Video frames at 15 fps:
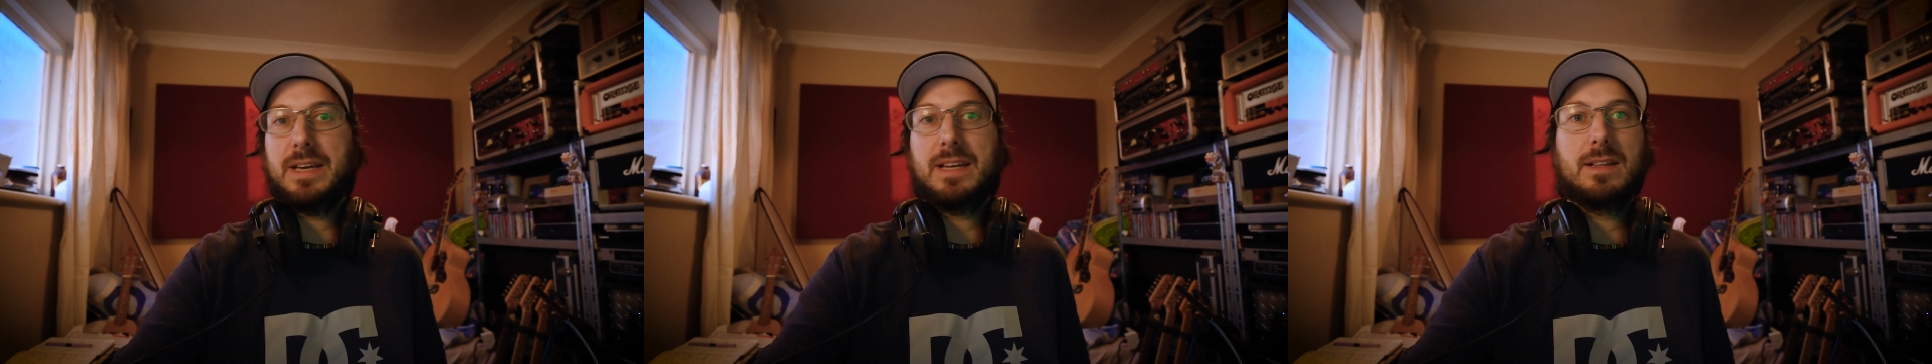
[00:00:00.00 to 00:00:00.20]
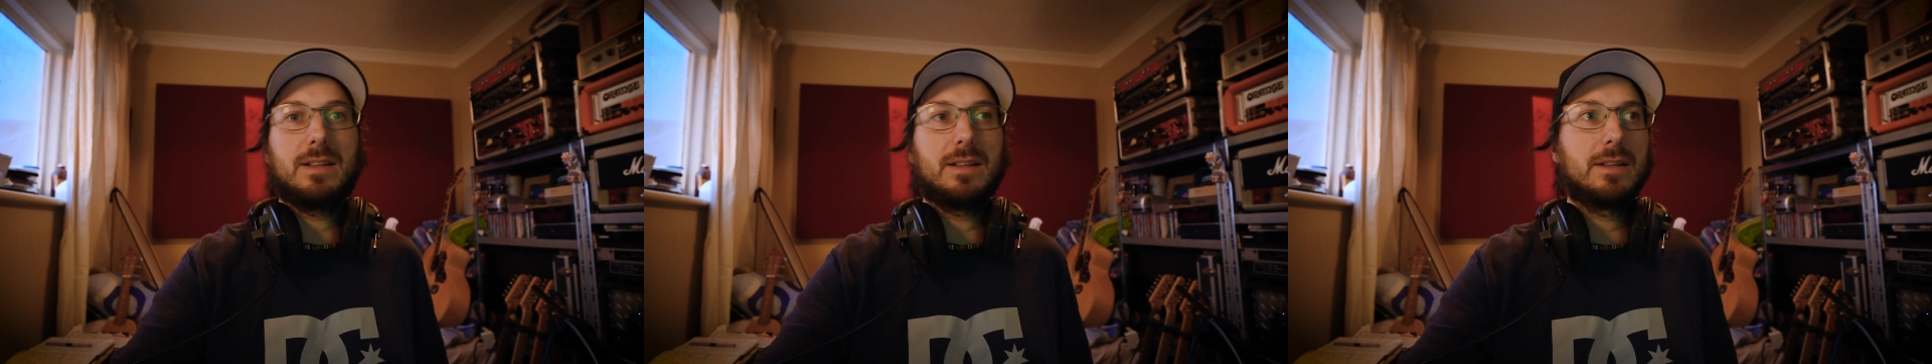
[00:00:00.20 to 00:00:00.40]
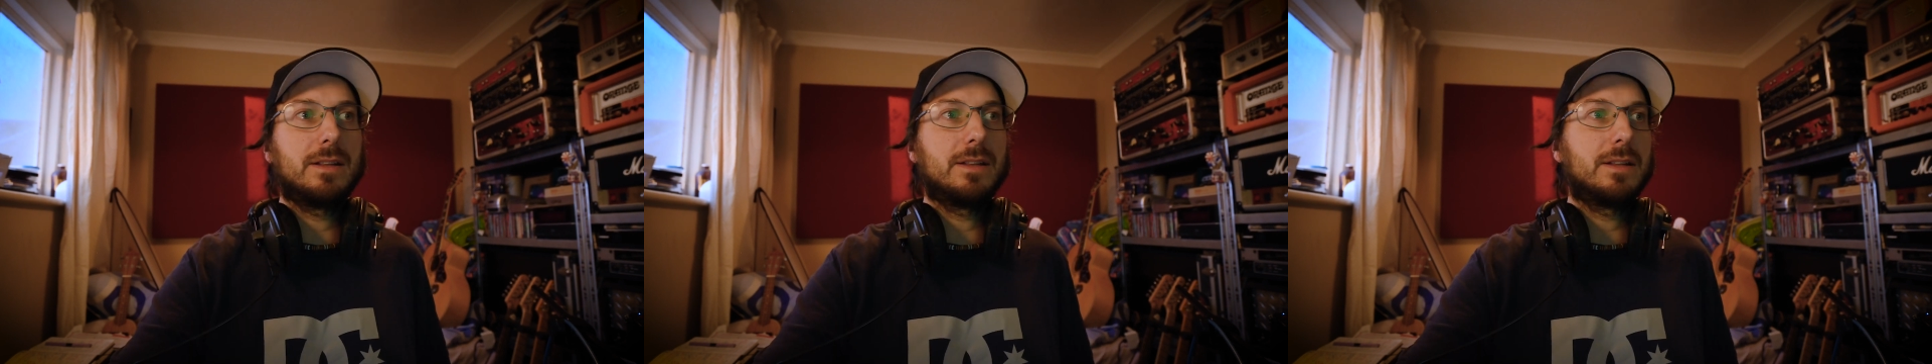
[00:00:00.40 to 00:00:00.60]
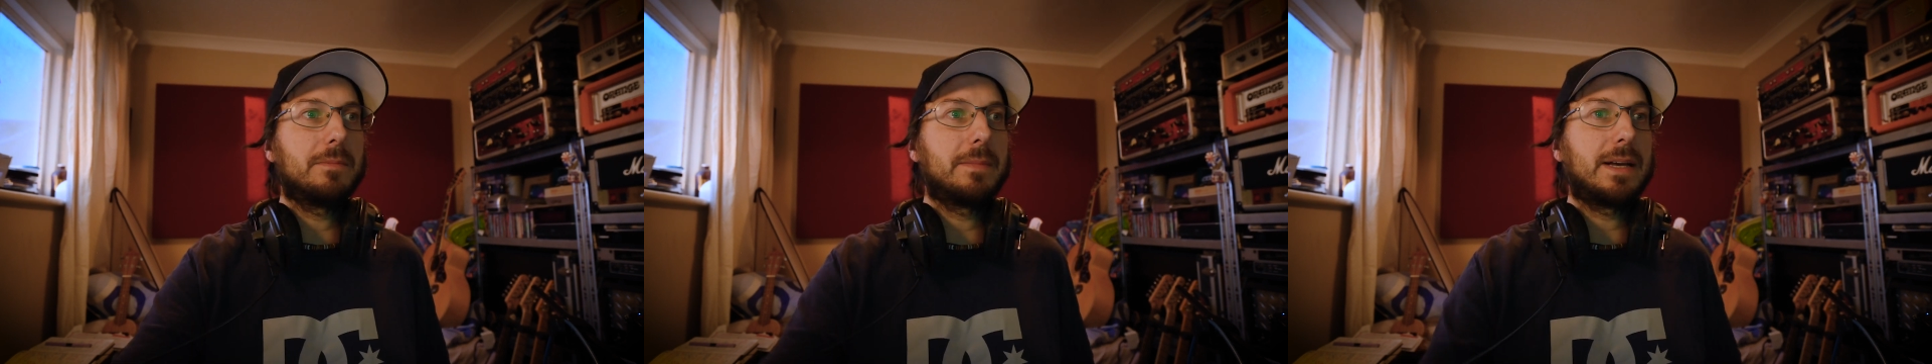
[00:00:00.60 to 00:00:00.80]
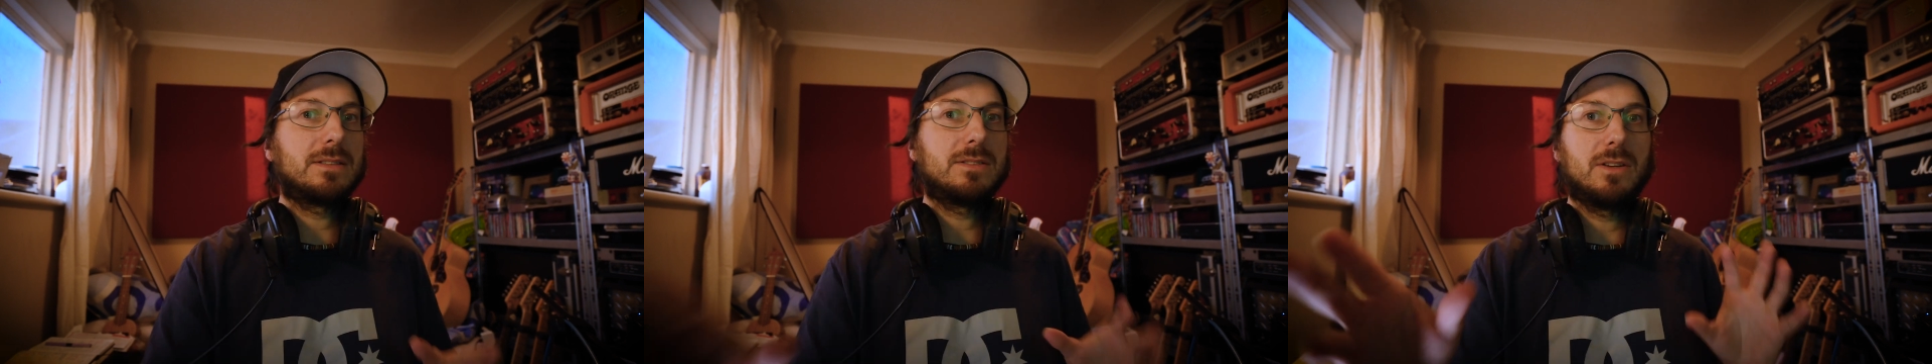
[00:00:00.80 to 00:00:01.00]
in
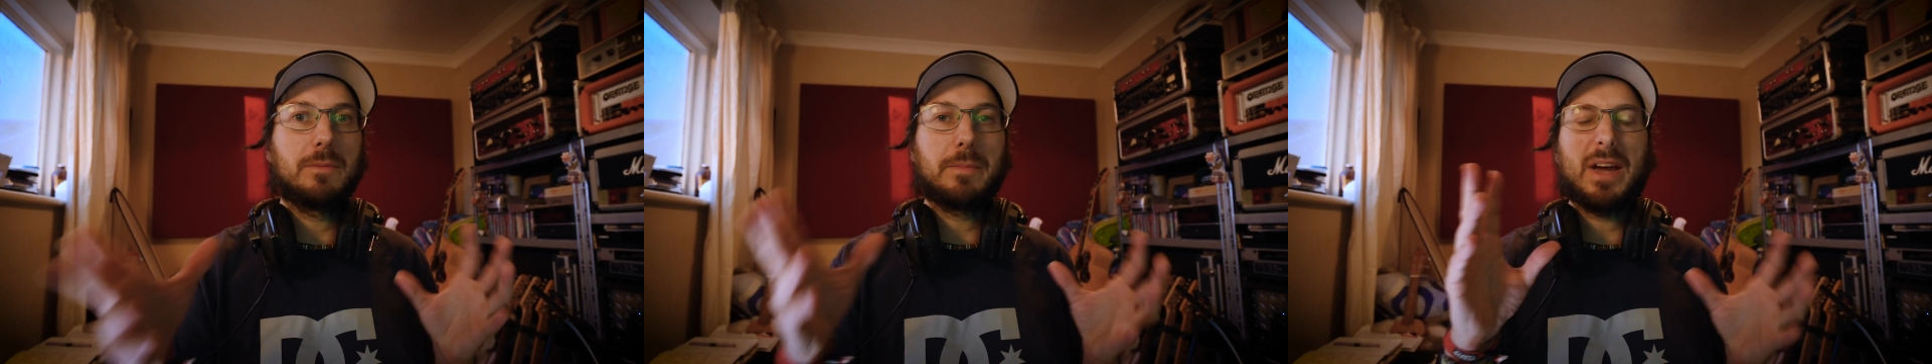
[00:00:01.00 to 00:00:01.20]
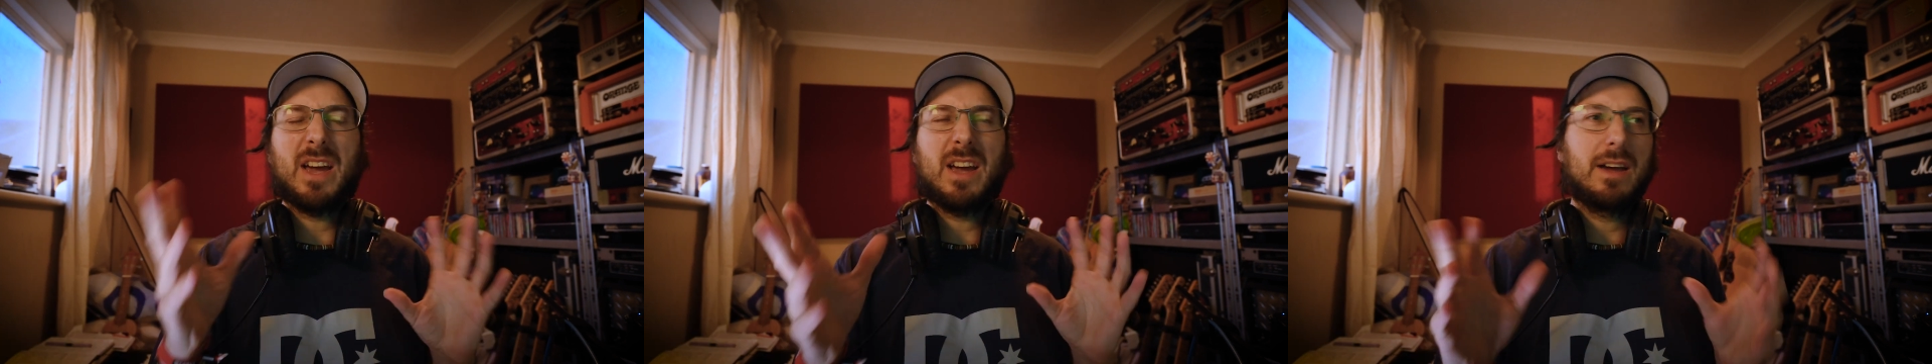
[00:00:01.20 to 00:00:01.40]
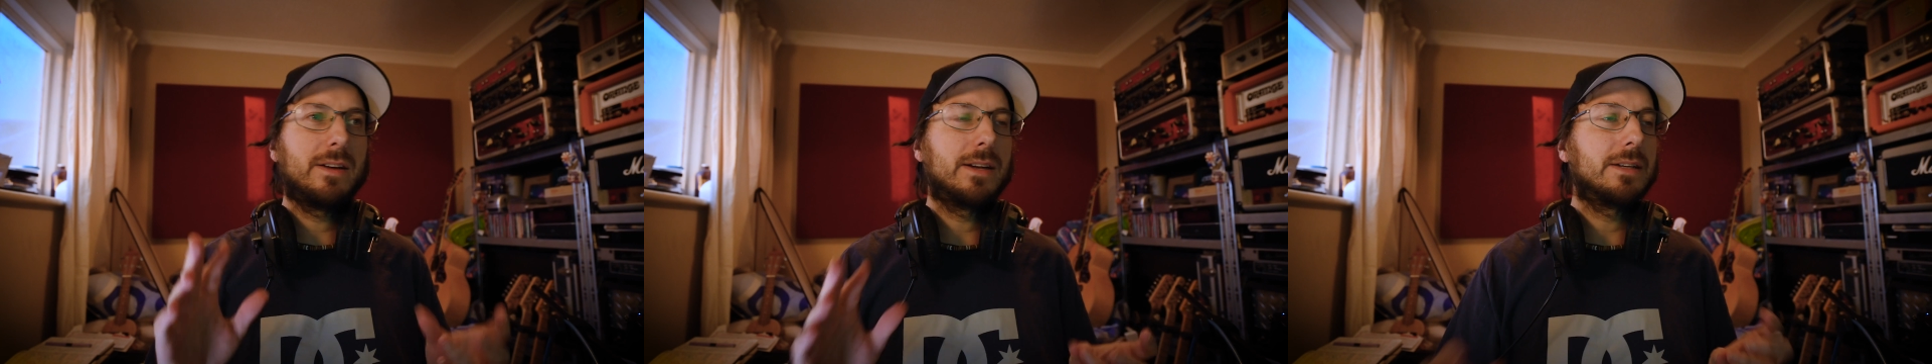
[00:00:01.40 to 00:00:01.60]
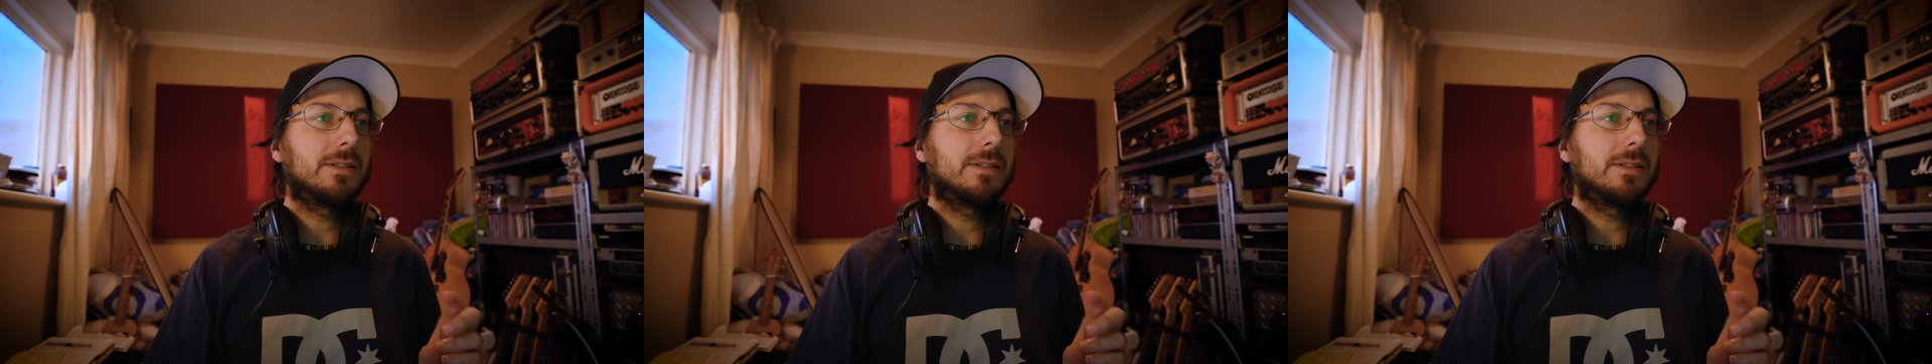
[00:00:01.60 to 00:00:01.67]
the mix on my own